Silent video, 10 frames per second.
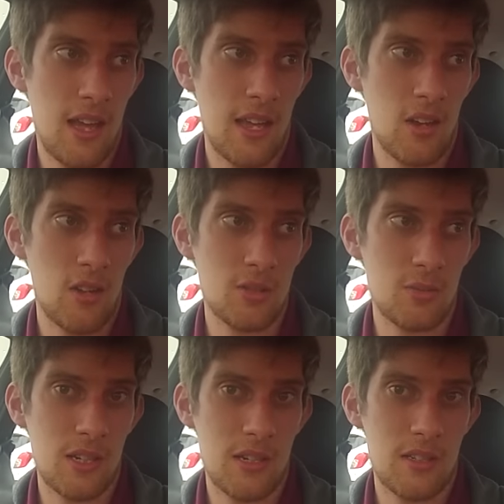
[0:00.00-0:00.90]
and last
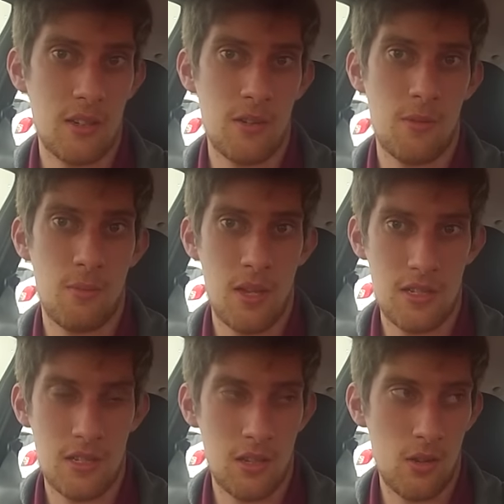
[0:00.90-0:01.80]
week, so bits
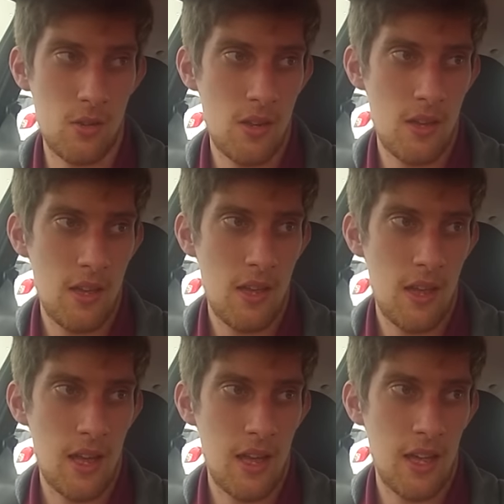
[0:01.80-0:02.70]
to do,
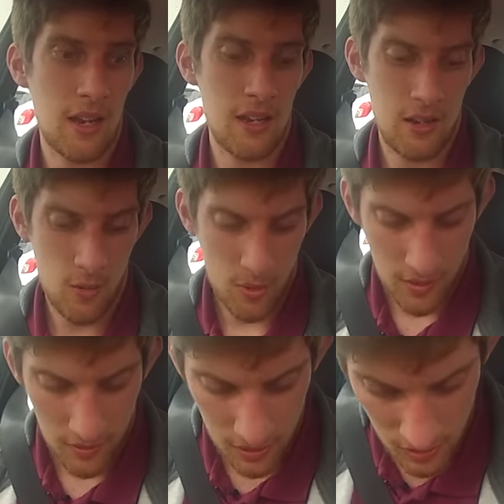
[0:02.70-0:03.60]
and a little bit of a